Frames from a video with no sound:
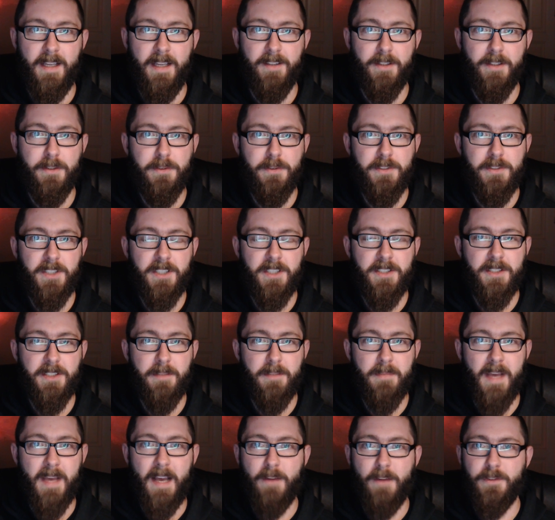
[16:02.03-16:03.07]
In the new
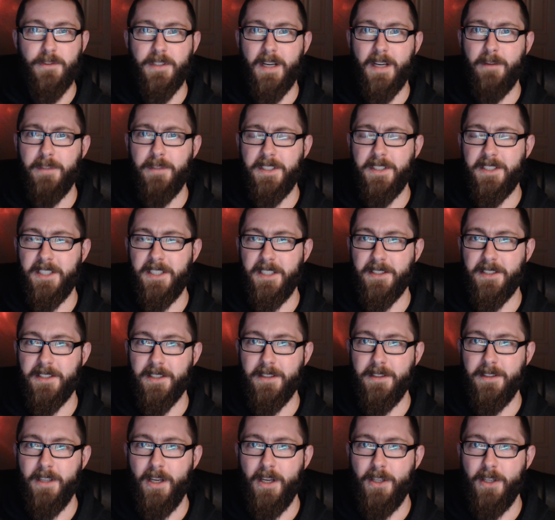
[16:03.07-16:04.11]
system, after every
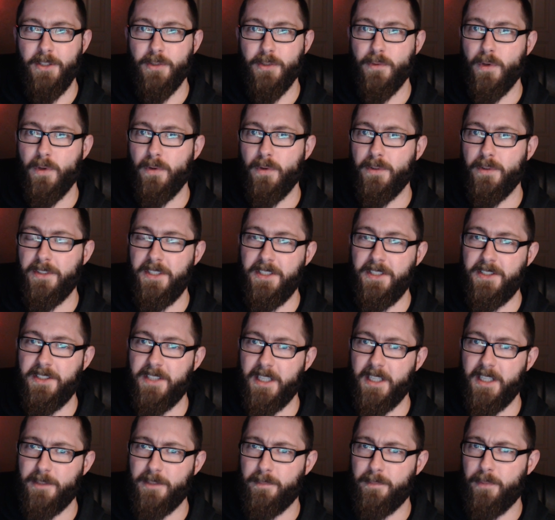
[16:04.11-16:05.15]
season, you roll a
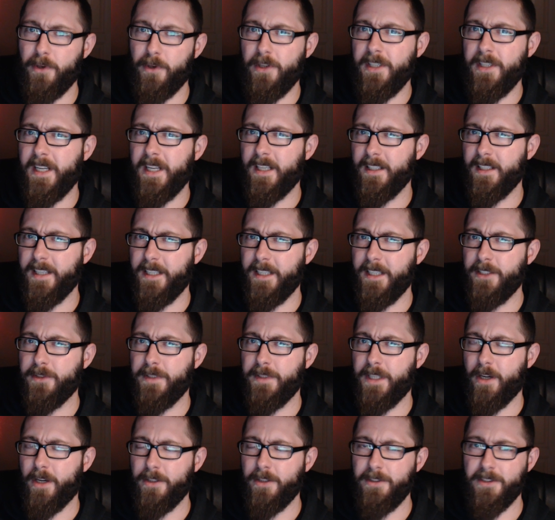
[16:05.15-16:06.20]
d6 per niggling
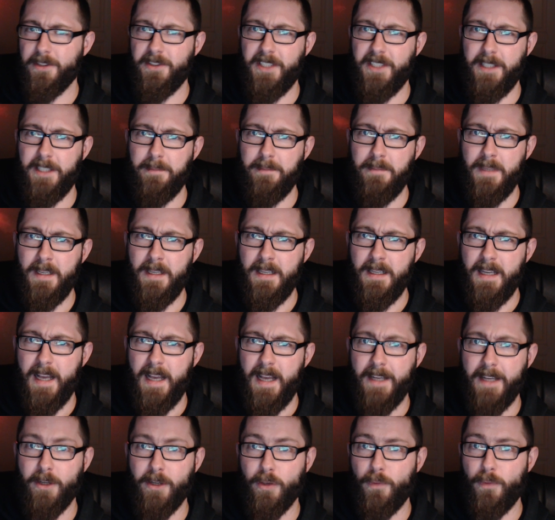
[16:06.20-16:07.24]
injury on your team,
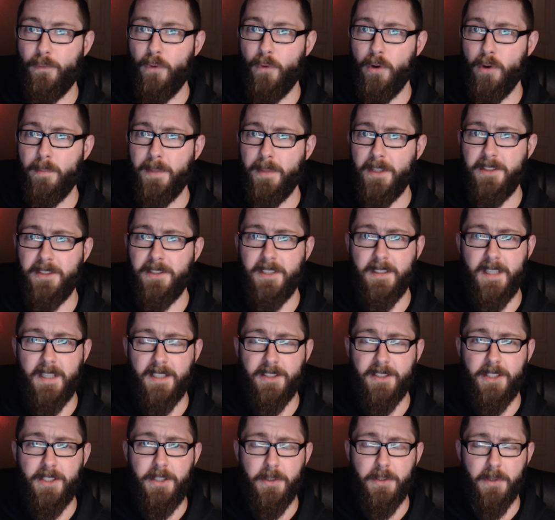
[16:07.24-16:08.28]
and on a 4+ it
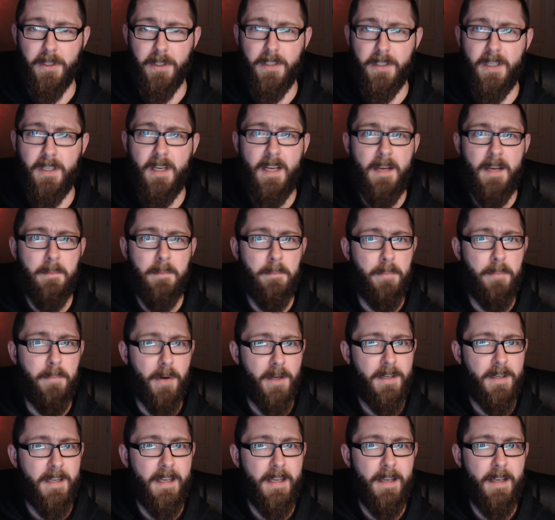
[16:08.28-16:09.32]
gets cured.
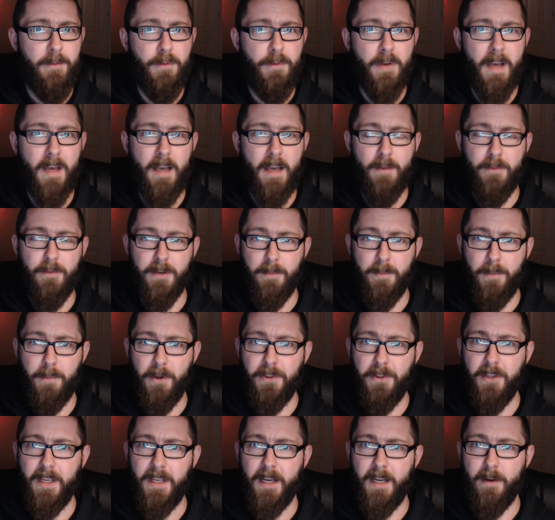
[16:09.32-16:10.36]
But if you have an
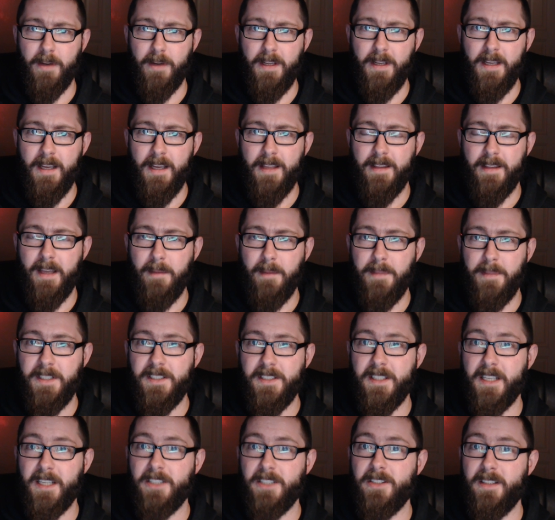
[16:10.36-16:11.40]
apothecary, that
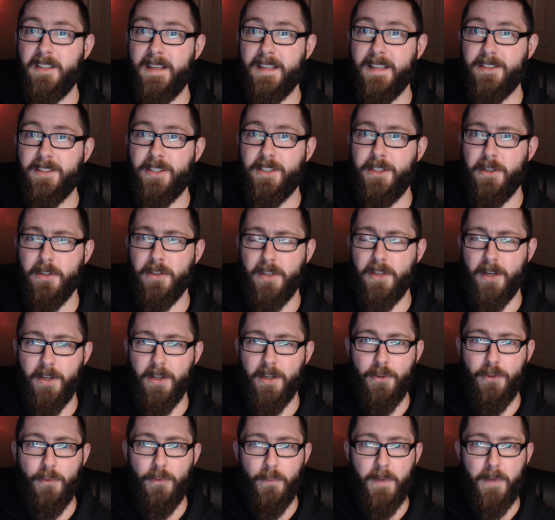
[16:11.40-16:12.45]
means it actually gets cured on
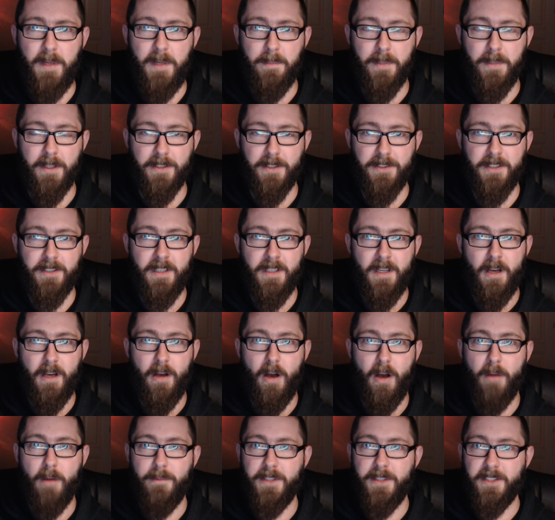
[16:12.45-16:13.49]
a 3+.
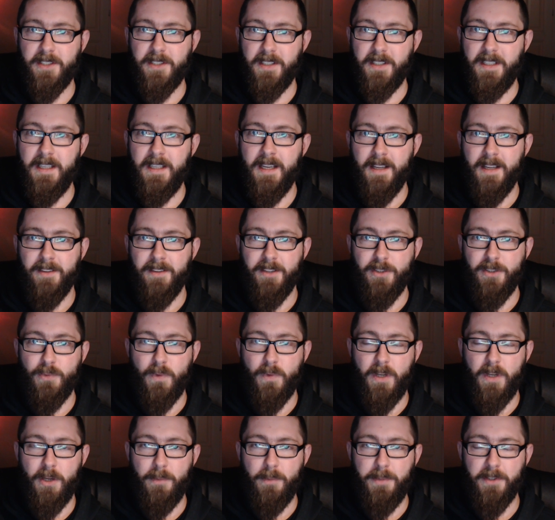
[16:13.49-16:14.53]
Obviously, this
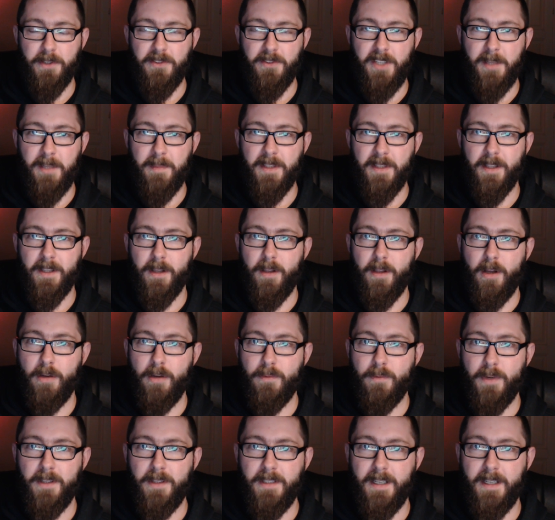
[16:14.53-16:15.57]
will help your team in the
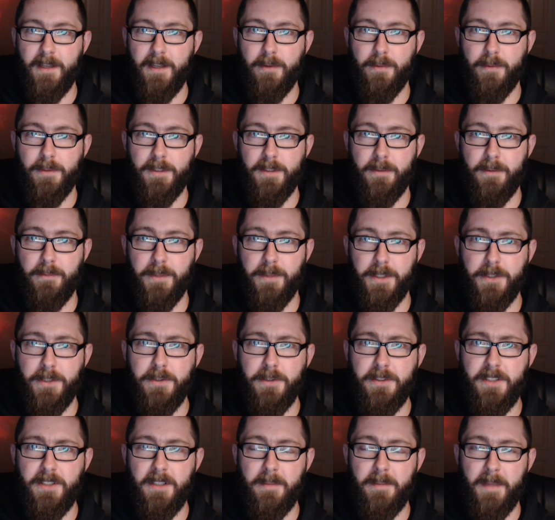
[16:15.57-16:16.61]
long run, and it will
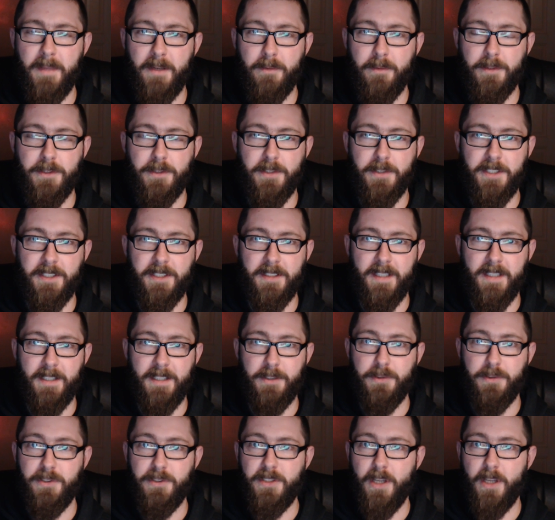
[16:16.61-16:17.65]
reduce the amount of attrition
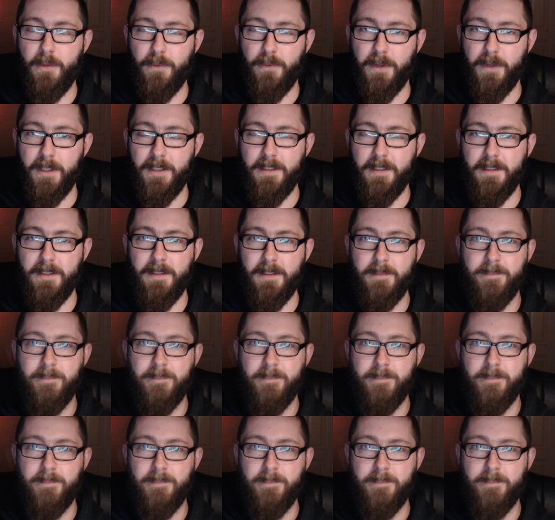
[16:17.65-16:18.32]
that you suffer.